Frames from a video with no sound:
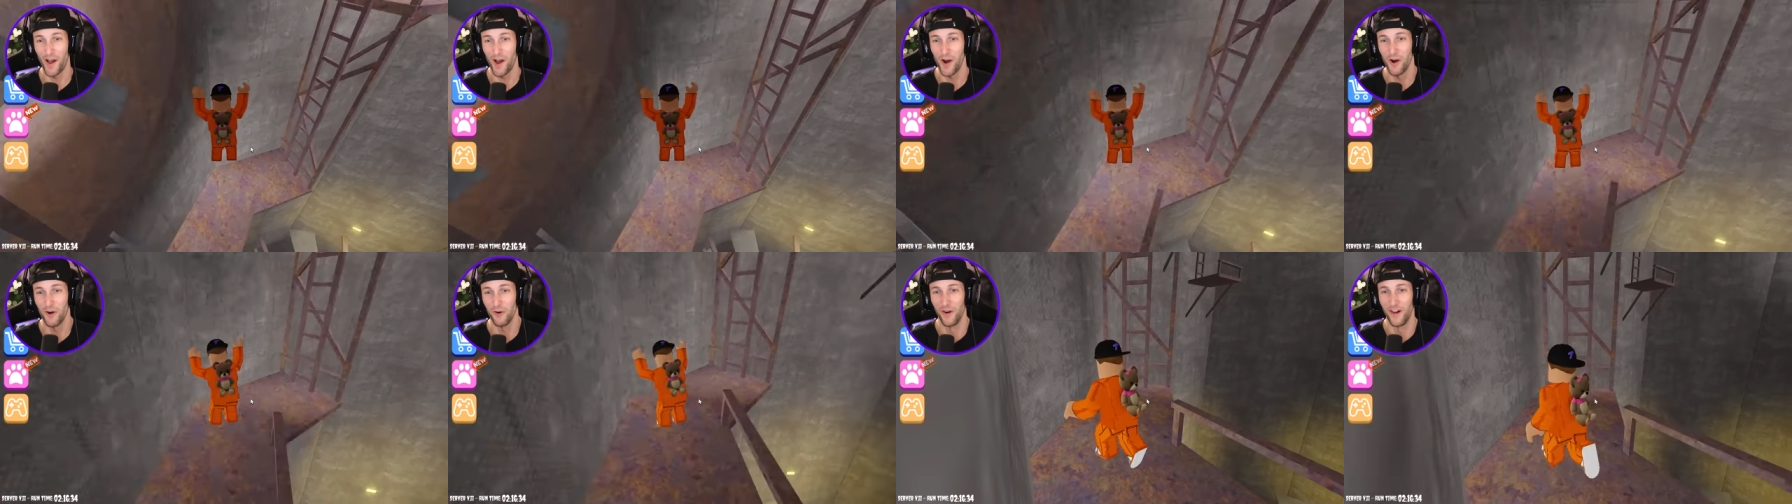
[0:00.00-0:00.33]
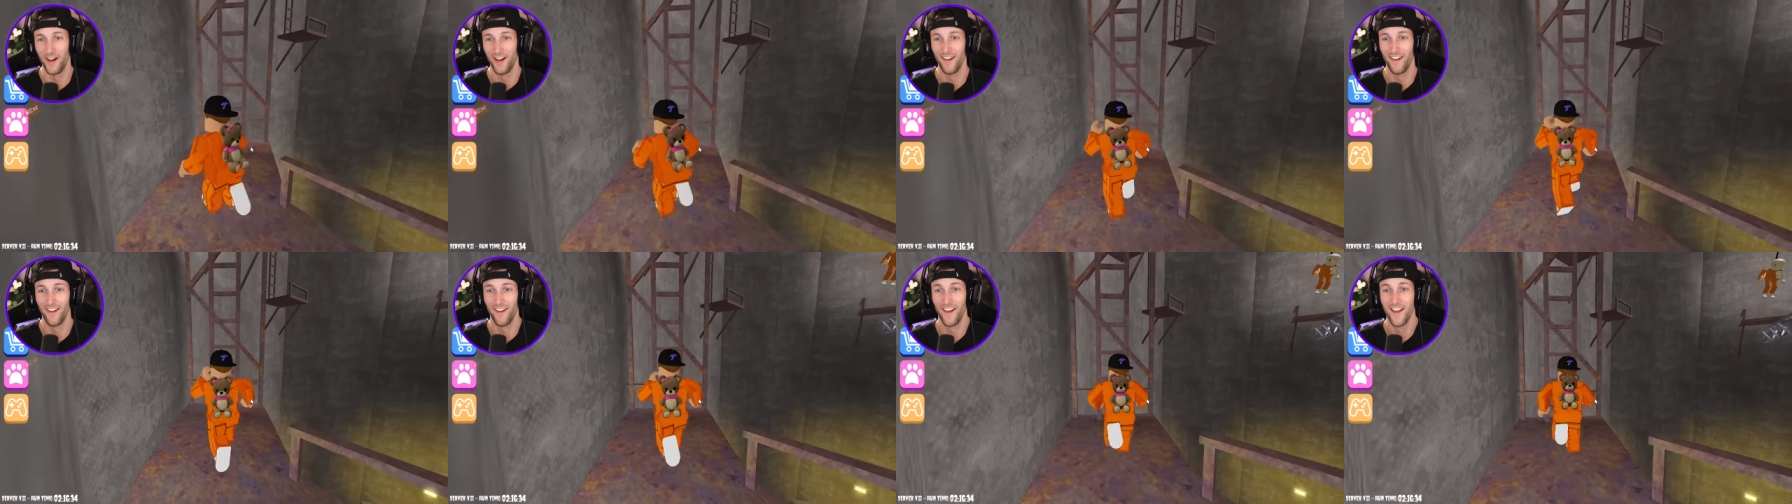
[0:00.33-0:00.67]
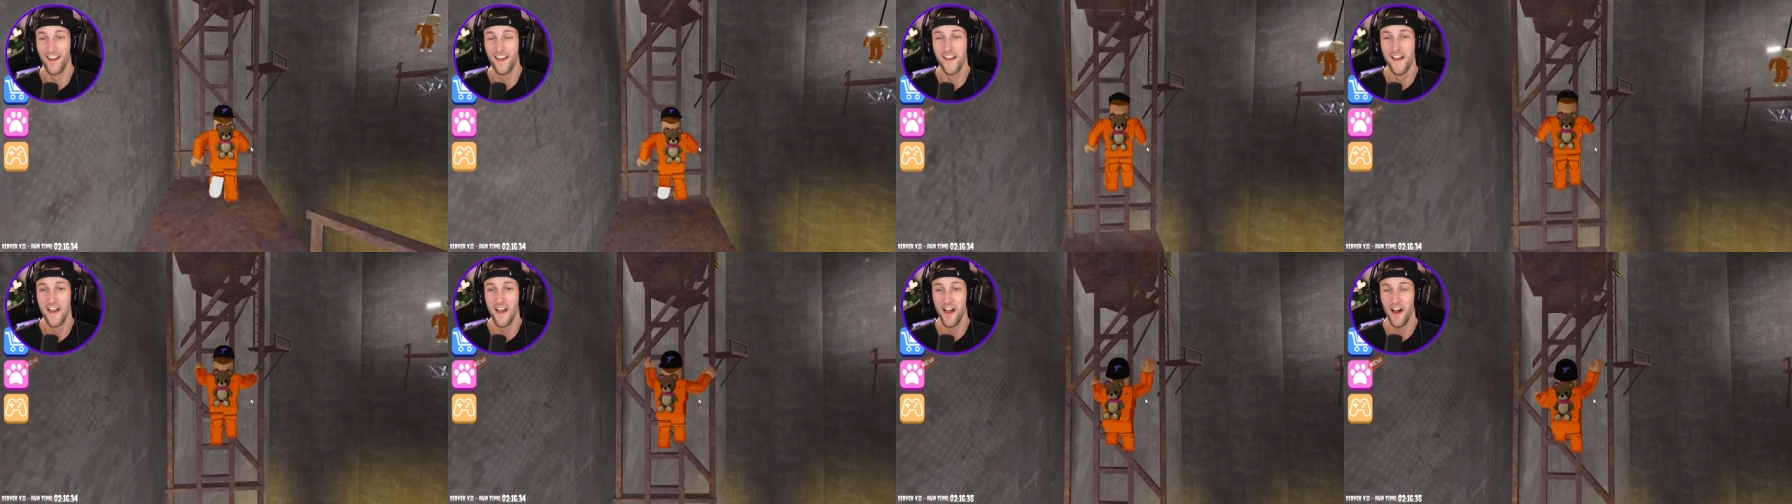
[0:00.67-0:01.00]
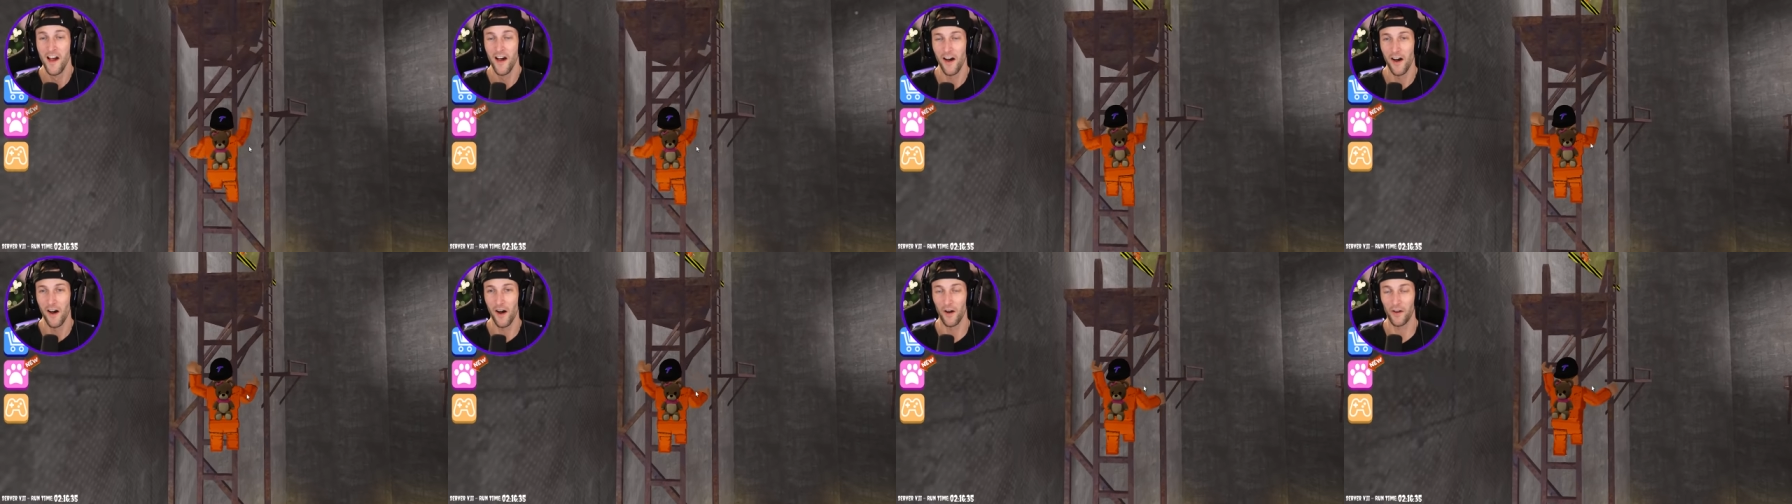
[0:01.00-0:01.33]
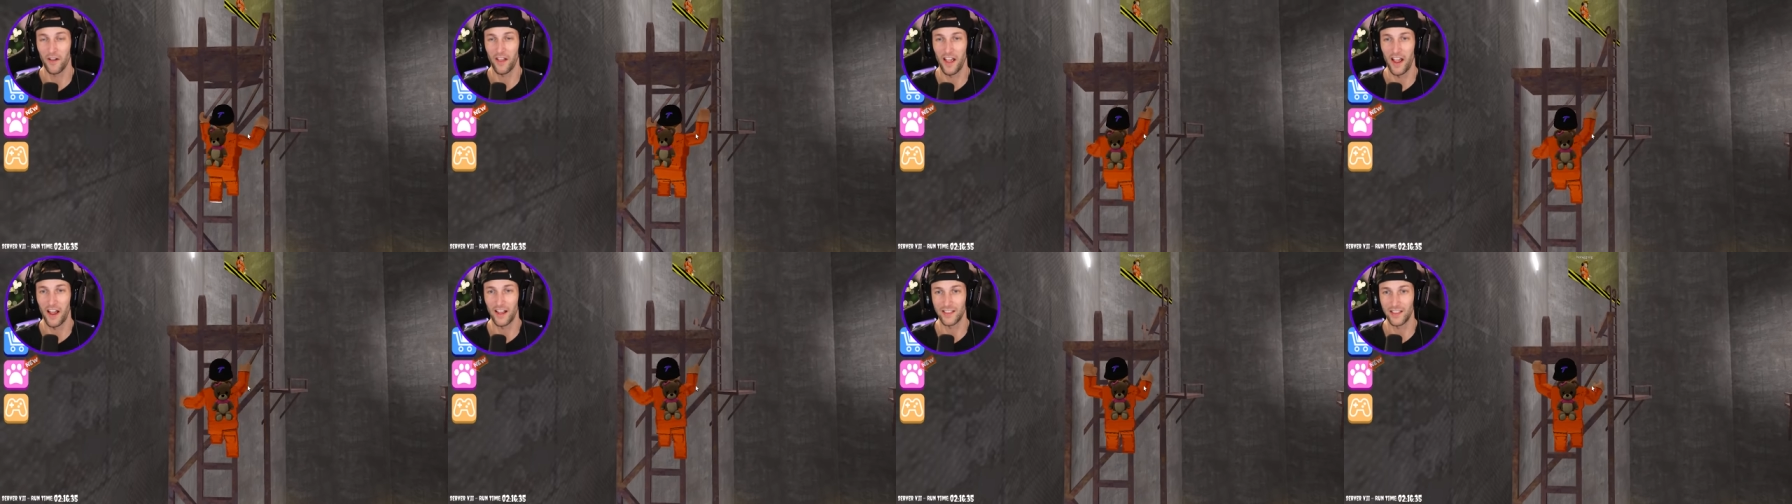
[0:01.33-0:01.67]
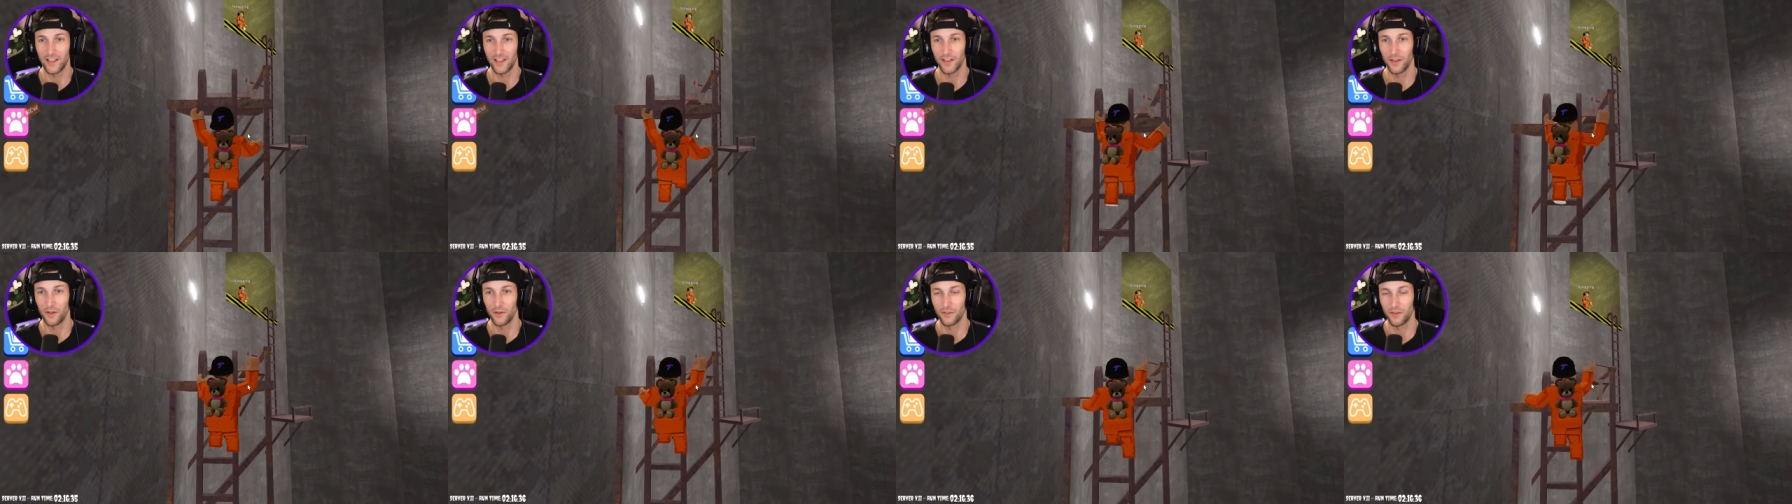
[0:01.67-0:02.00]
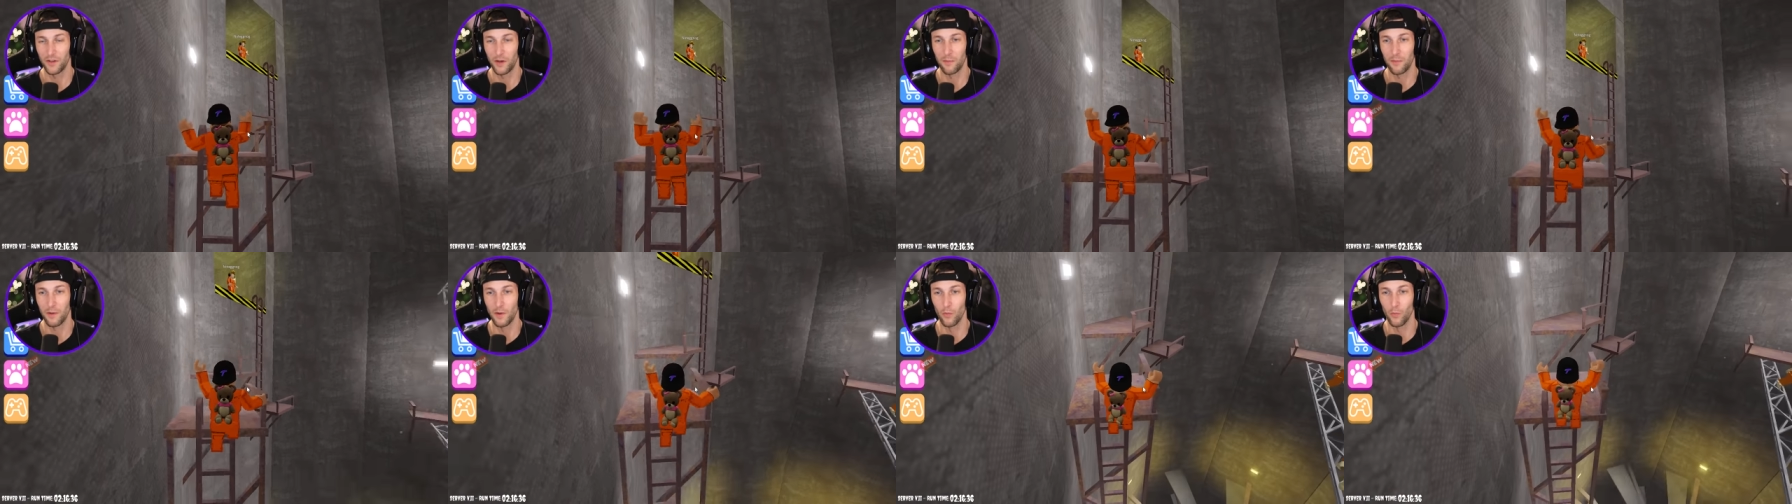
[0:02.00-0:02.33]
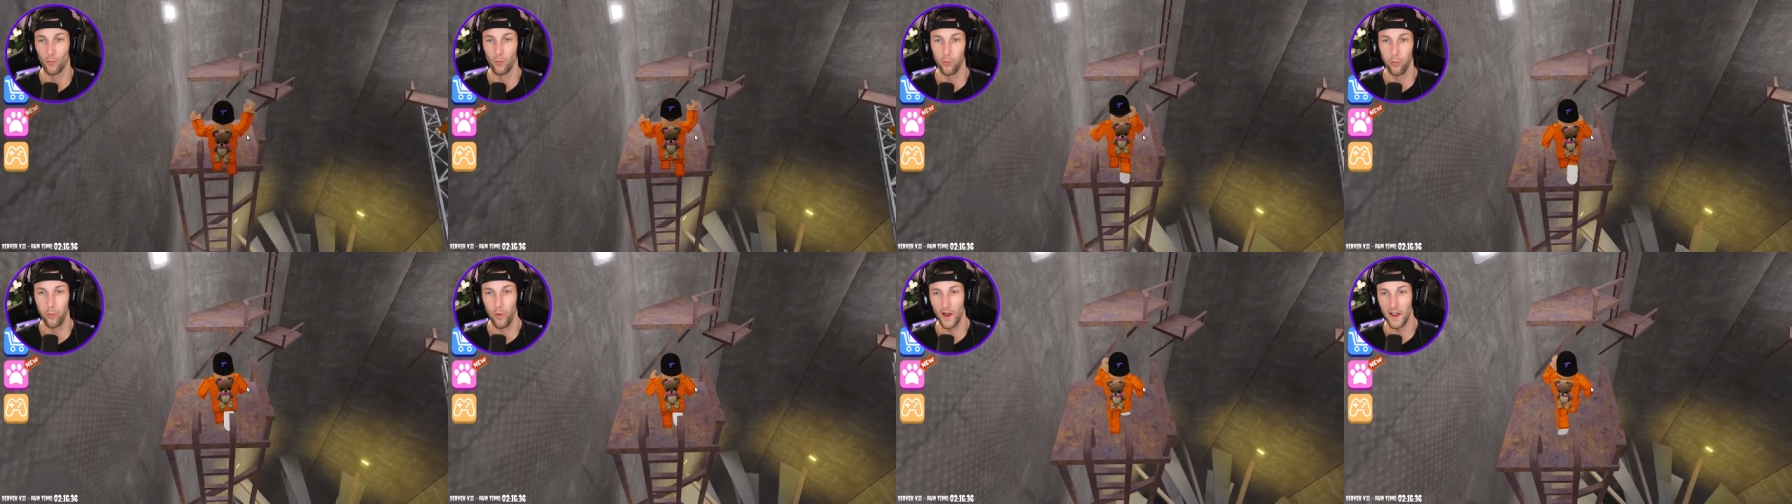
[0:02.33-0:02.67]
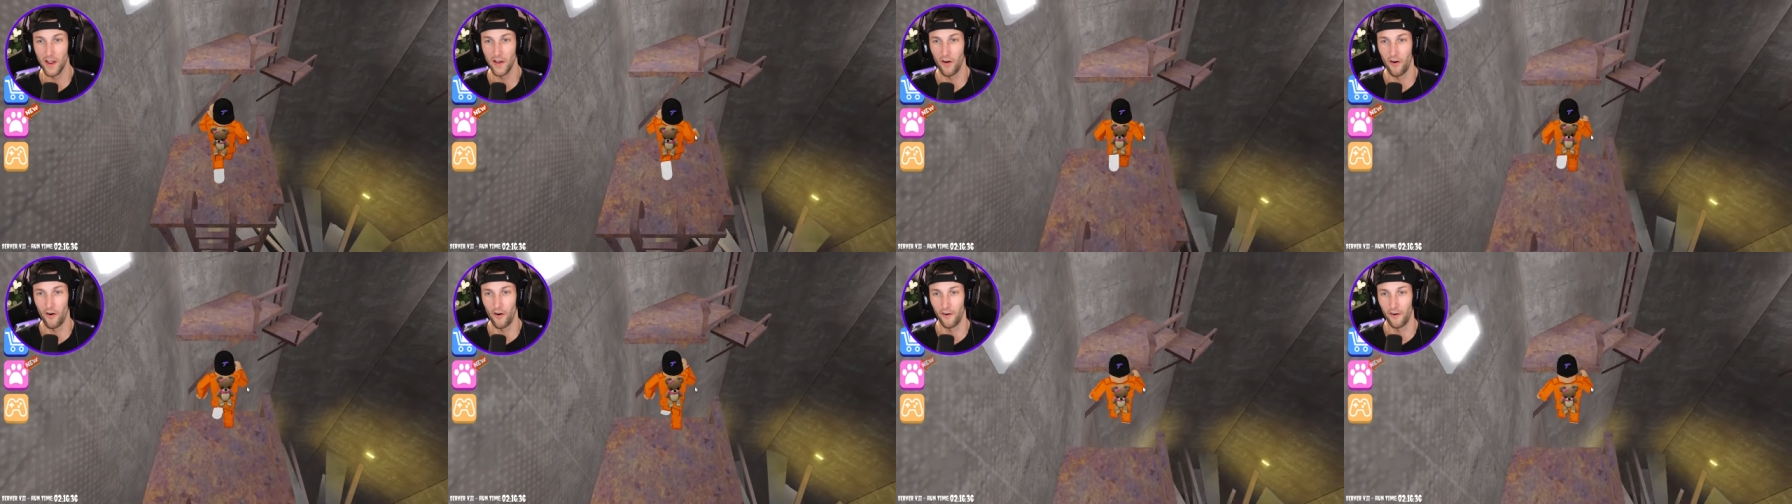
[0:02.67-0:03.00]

Go. Okay, I thought that was gonna be way